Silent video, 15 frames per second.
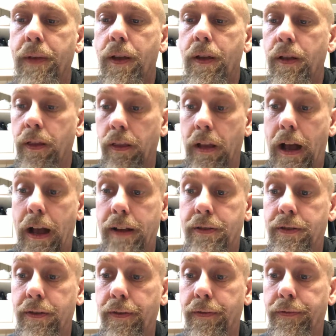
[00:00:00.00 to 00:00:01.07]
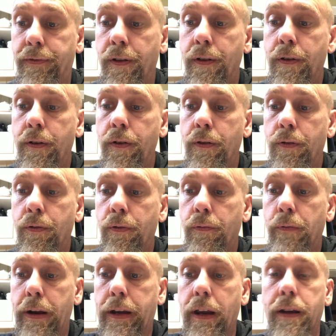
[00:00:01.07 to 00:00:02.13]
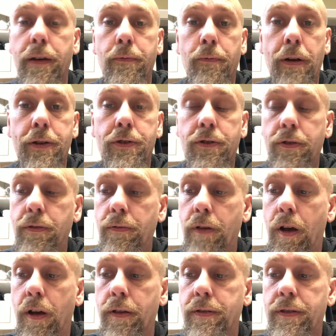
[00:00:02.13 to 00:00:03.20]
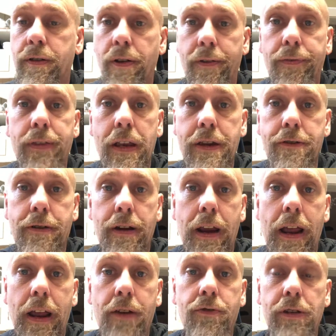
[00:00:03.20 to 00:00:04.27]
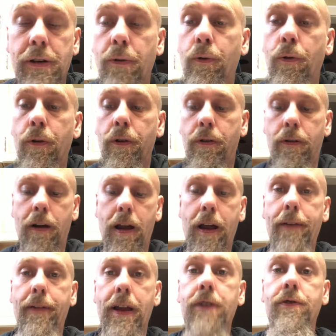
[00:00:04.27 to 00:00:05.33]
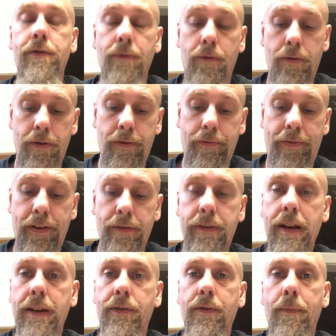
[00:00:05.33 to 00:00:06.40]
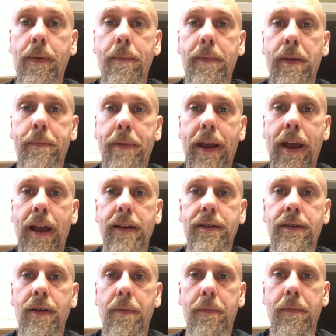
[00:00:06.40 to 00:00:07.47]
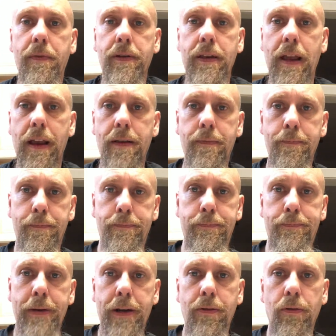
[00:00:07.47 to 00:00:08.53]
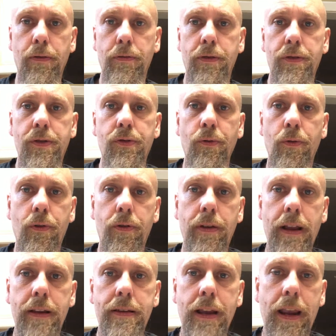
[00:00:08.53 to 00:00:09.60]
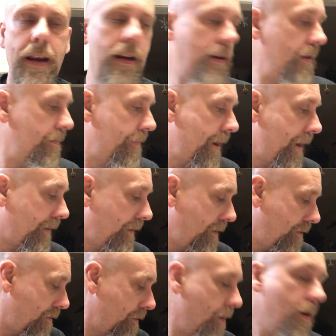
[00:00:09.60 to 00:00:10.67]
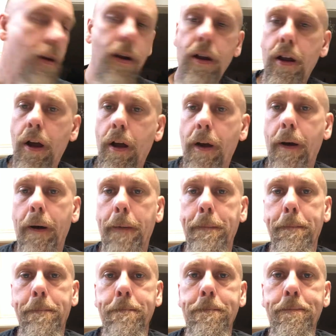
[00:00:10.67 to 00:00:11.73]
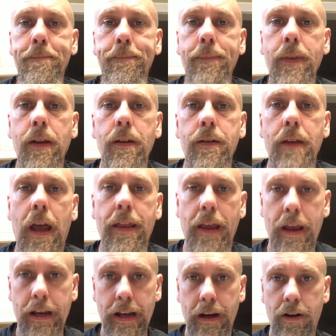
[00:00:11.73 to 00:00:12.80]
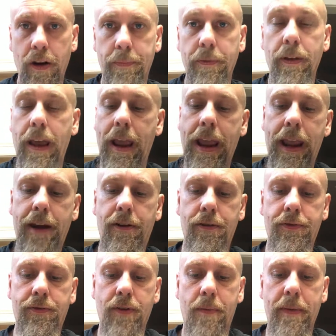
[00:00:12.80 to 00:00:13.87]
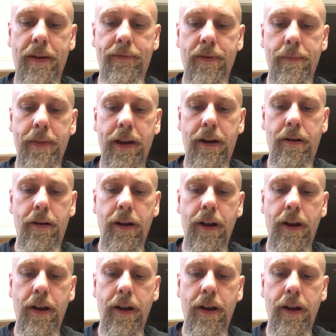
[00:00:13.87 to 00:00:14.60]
lots of Wiccan and witch stuff that you can actually order. I've actually ordered a few things from them in the past. Like that big old sword that's hanging in the back there. I get a couple of hangers from it from there.